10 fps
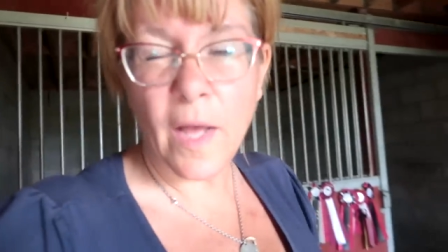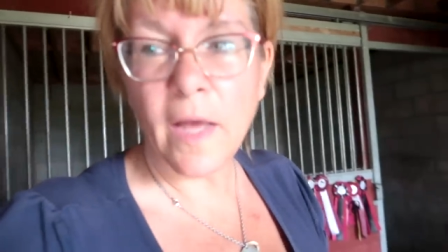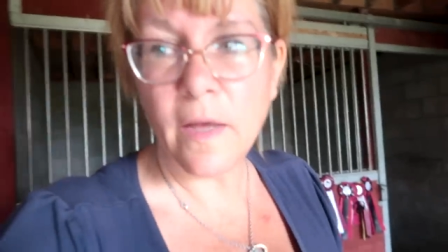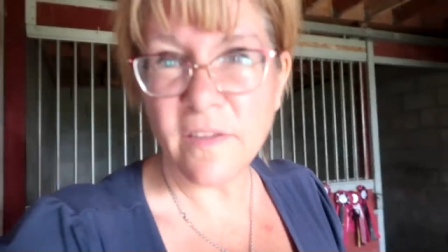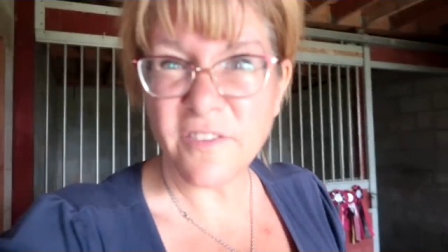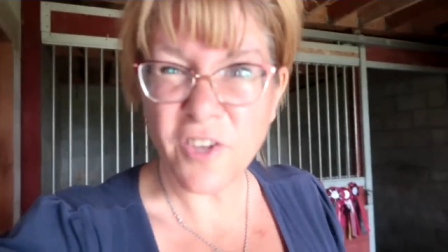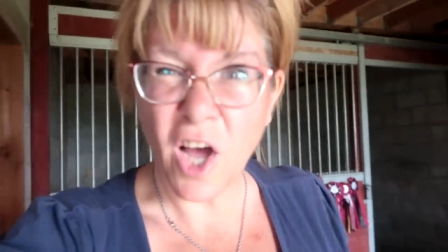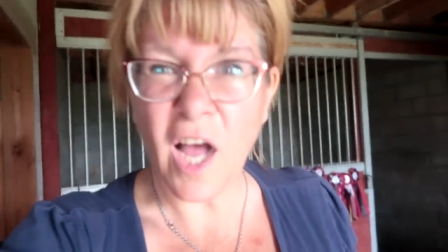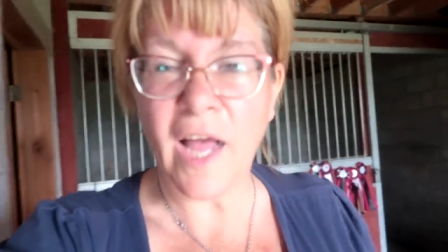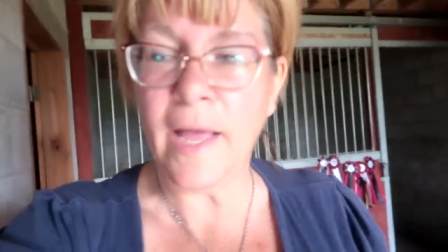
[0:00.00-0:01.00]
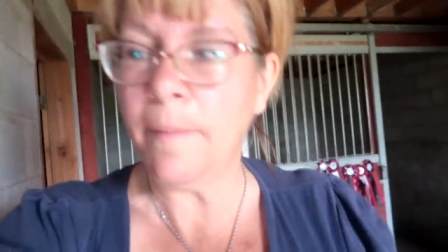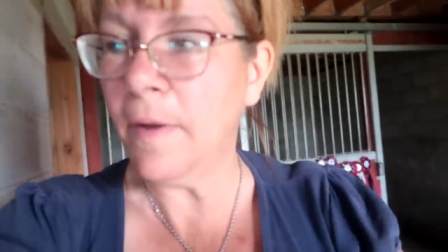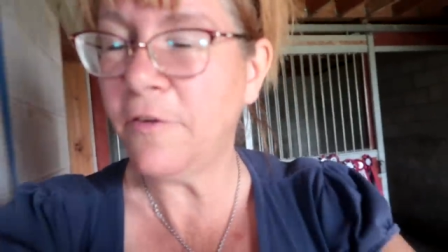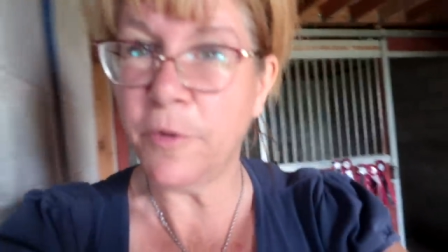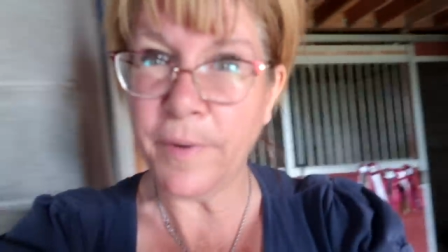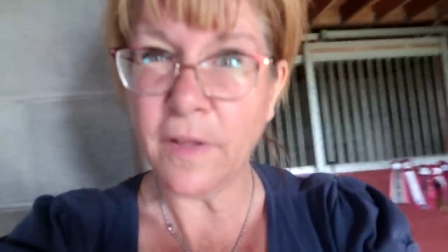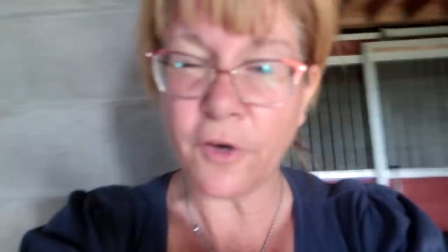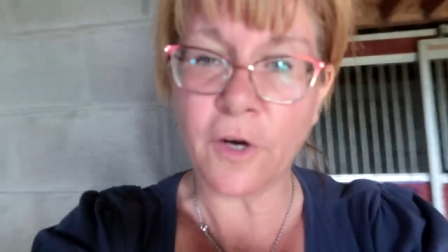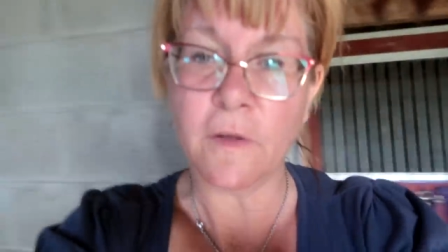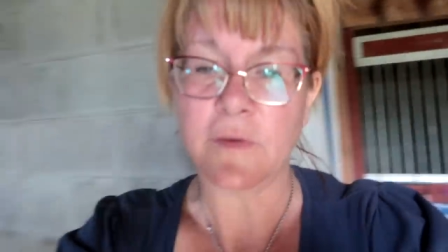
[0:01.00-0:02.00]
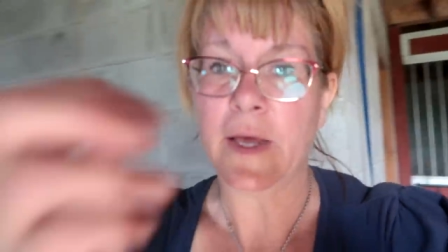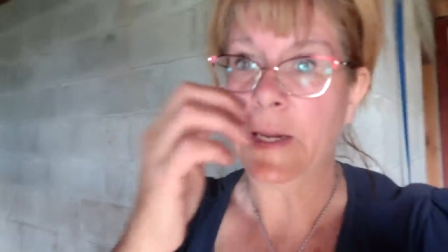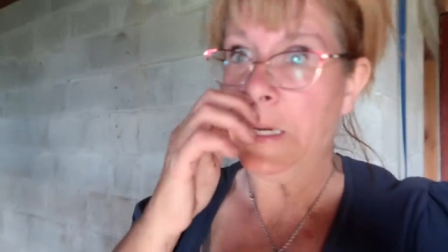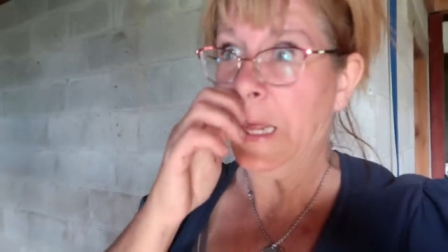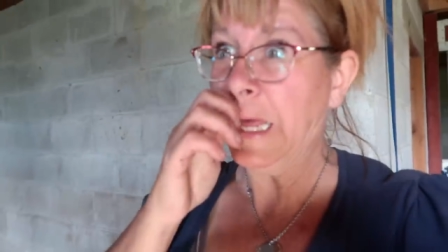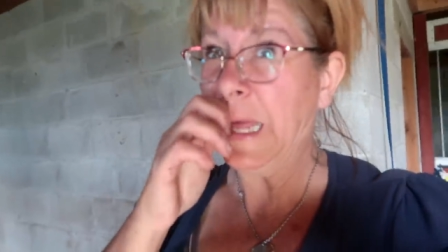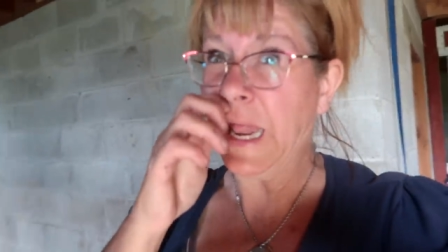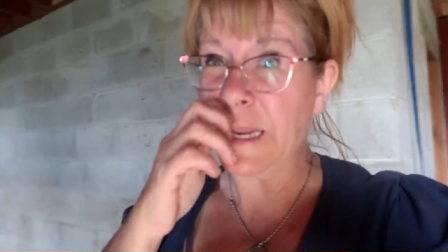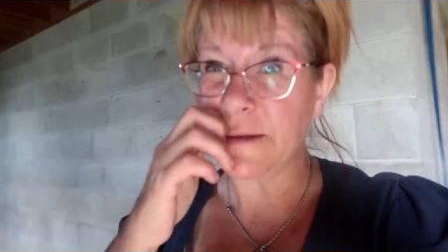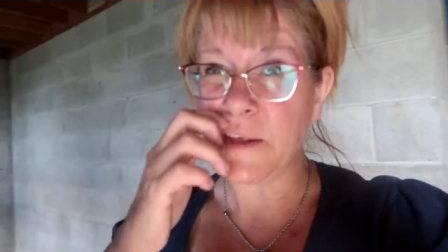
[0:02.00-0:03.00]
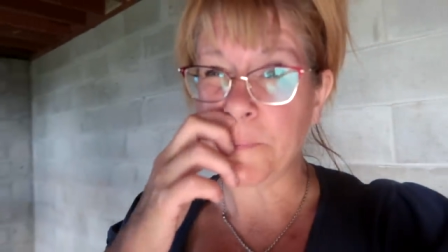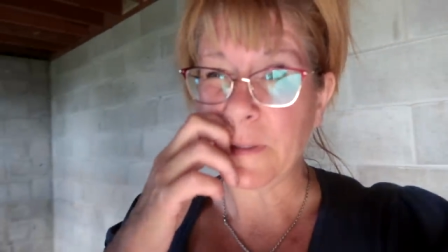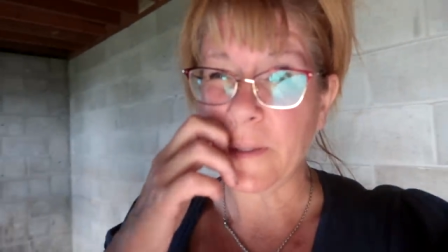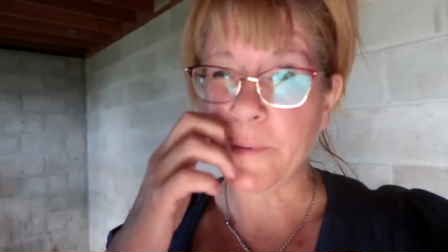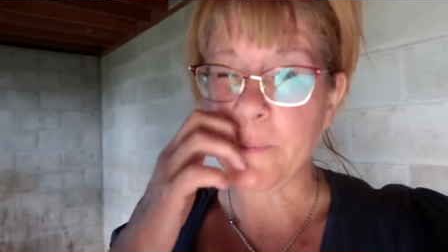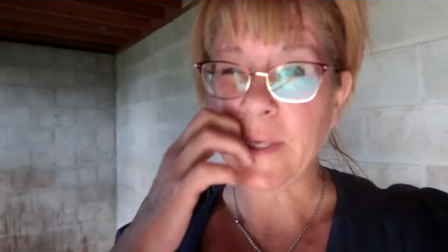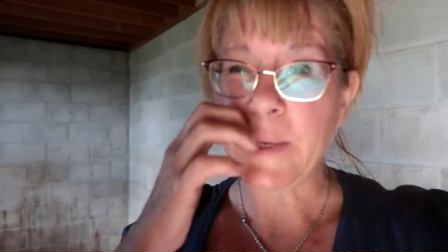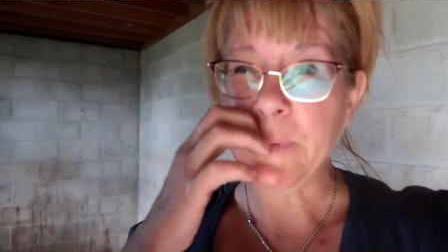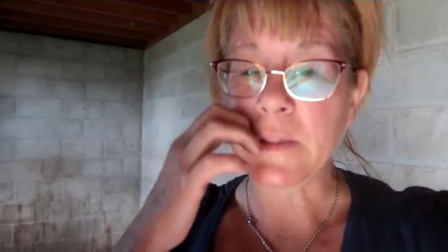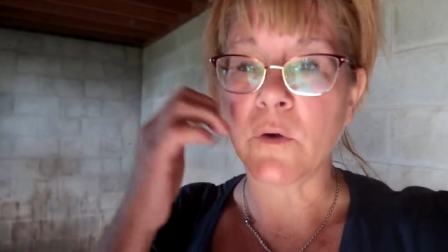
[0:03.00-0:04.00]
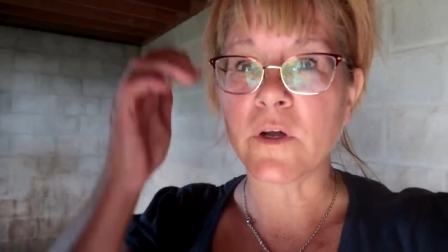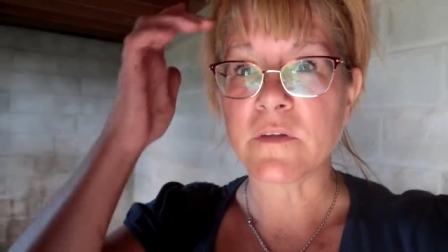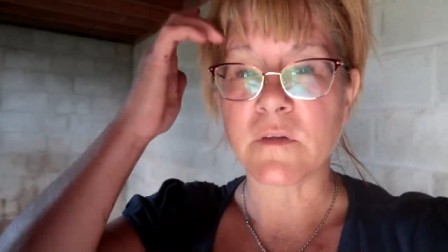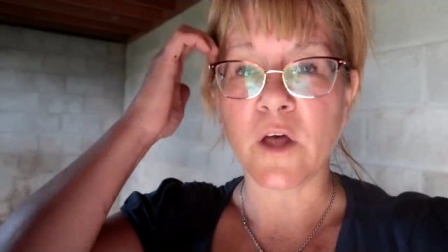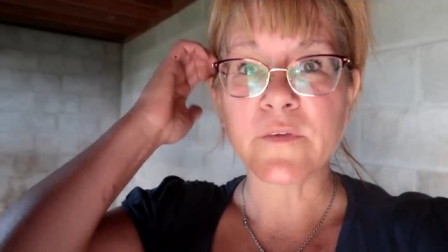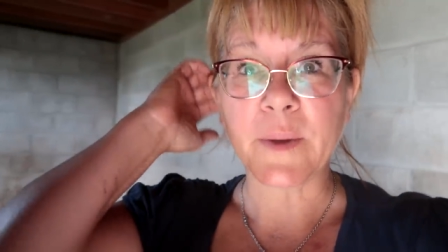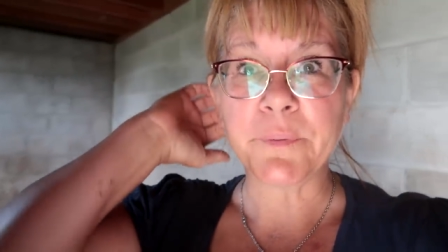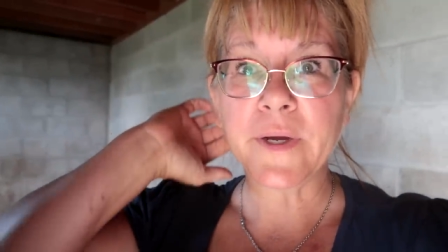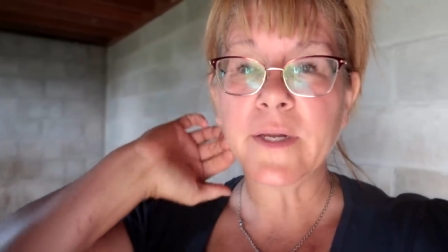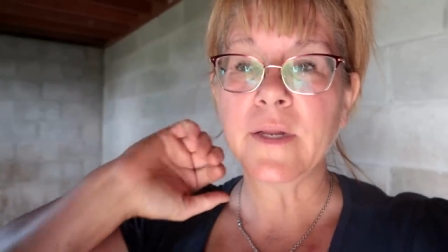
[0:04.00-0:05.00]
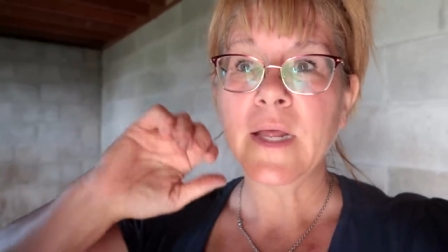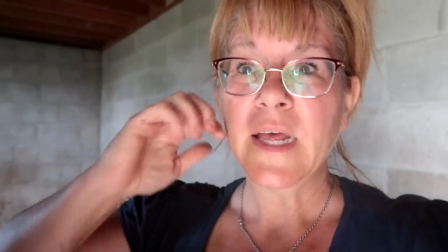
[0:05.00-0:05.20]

it is time to bring the girls in and uh, typically we've been keeping the horses all separate,